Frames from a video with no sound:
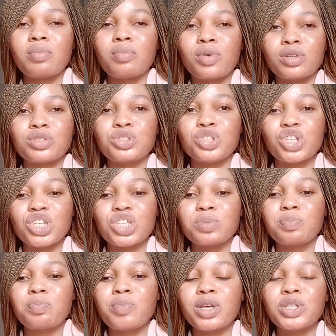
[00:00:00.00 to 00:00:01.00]
but
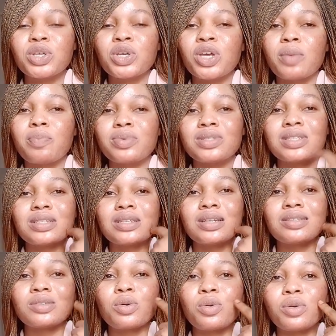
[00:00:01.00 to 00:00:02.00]
just make sure you're putting
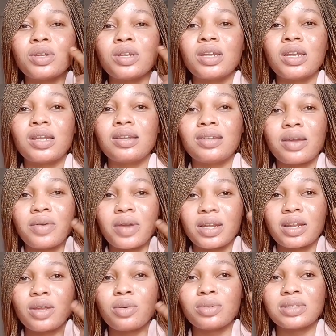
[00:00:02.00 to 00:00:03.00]
it on
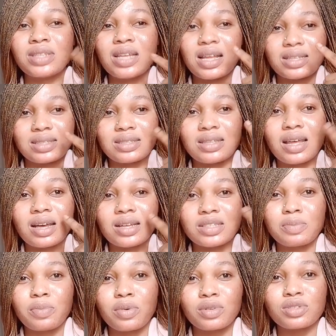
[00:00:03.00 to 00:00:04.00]
directly on that dark
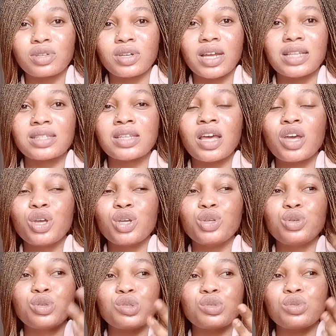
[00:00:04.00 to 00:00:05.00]
spot so that
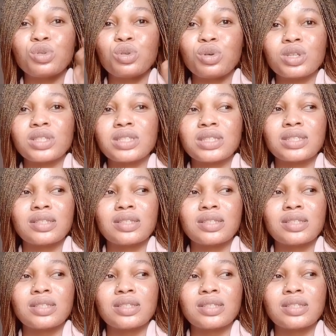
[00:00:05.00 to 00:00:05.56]
you do not